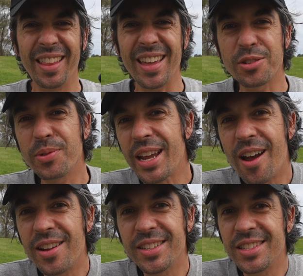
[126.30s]
That's really
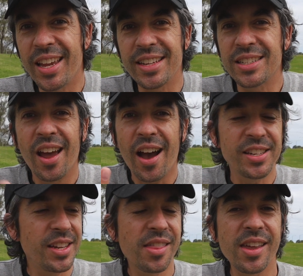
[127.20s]
hard to test. I
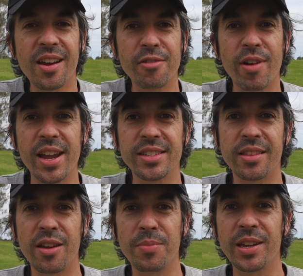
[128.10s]
did think I'd raise
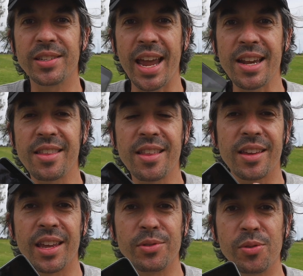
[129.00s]
it though, because anything
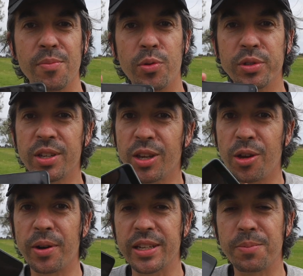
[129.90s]
that gives you a more
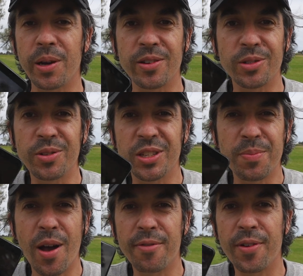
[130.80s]
secure experience on your
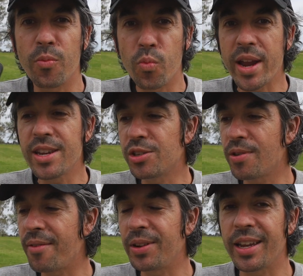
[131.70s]
smartphone when you're
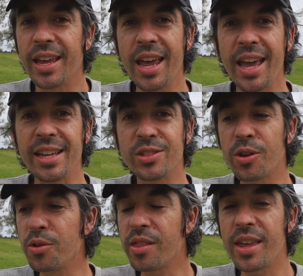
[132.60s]
traveling is a
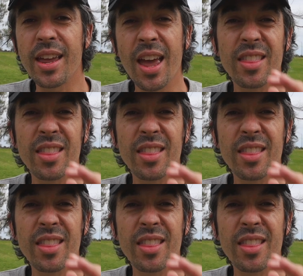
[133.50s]
good thing.